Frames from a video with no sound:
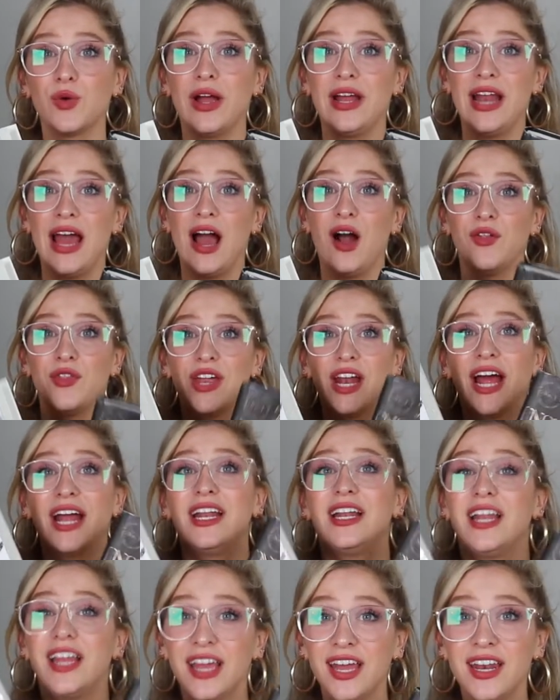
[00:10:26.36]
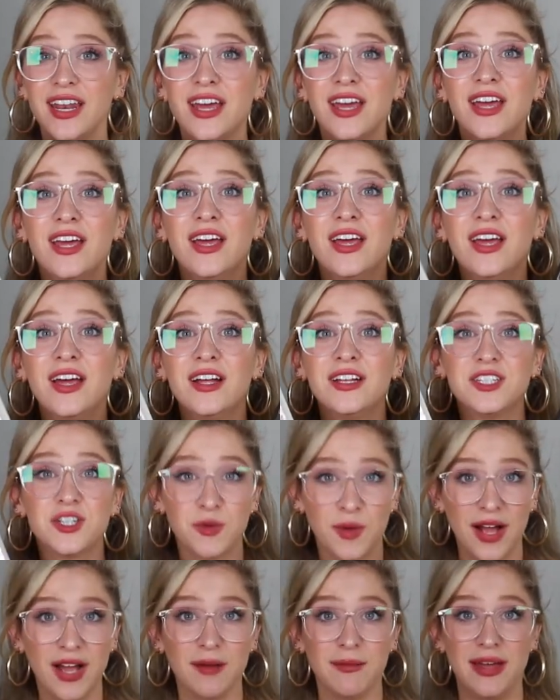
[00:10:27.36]
right now that I need to
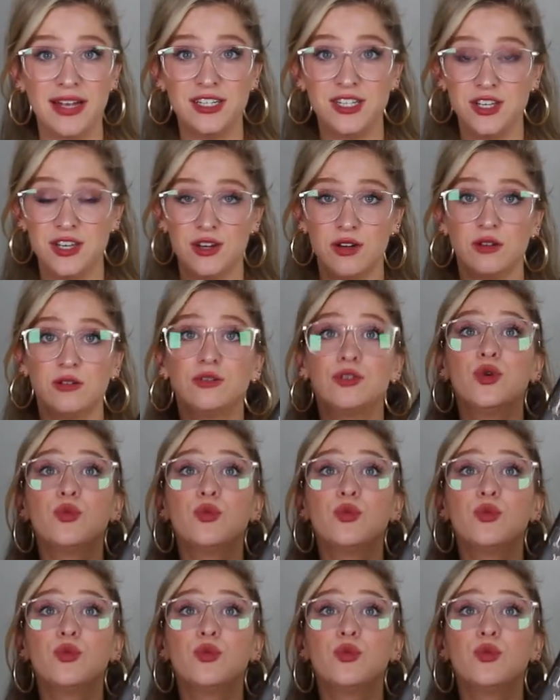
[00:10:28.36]
recommend to you,